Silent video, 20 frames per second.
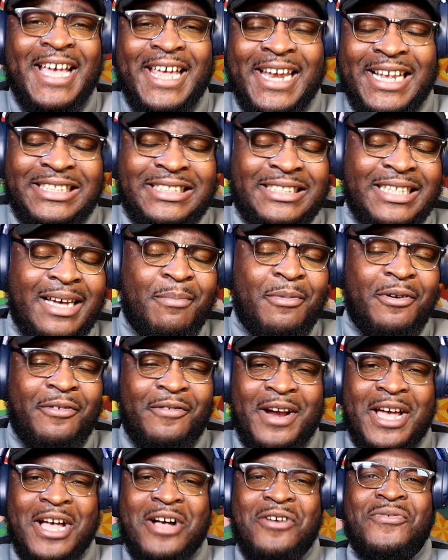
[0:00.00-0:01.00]
This time
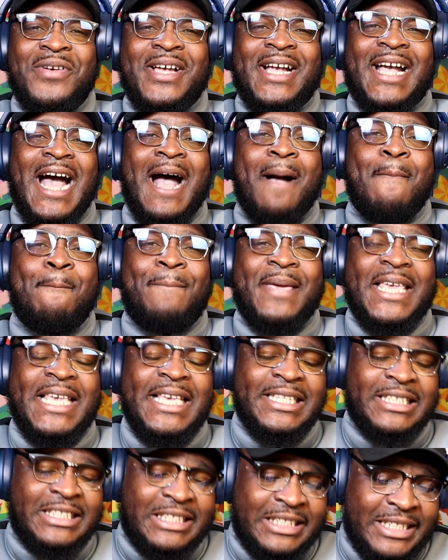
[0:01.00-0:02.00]
around, we got
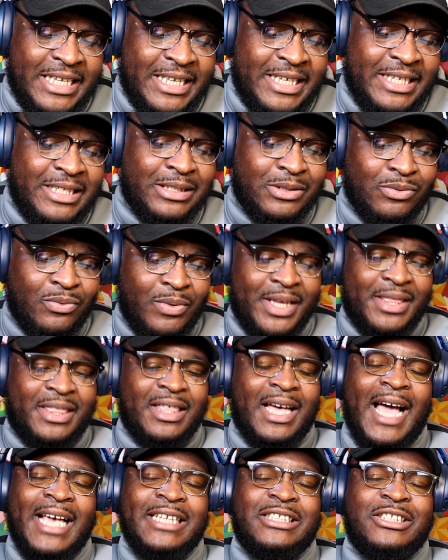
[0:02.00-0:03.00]
BG's
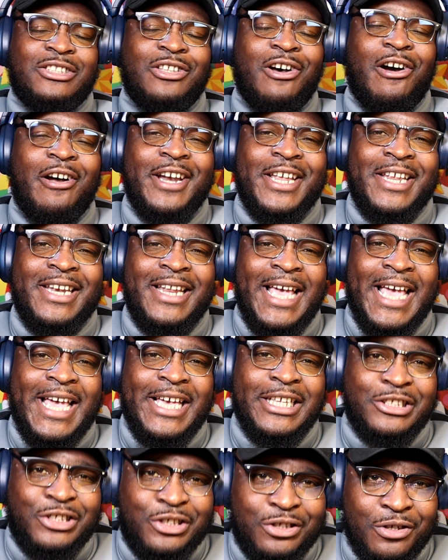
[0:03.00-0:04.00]
with I Started
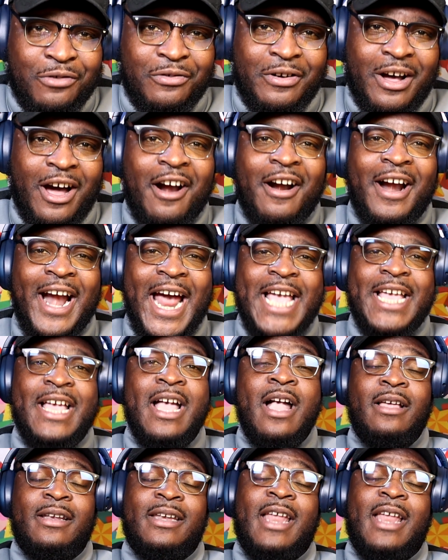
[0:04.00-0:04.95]
a Joke, all right?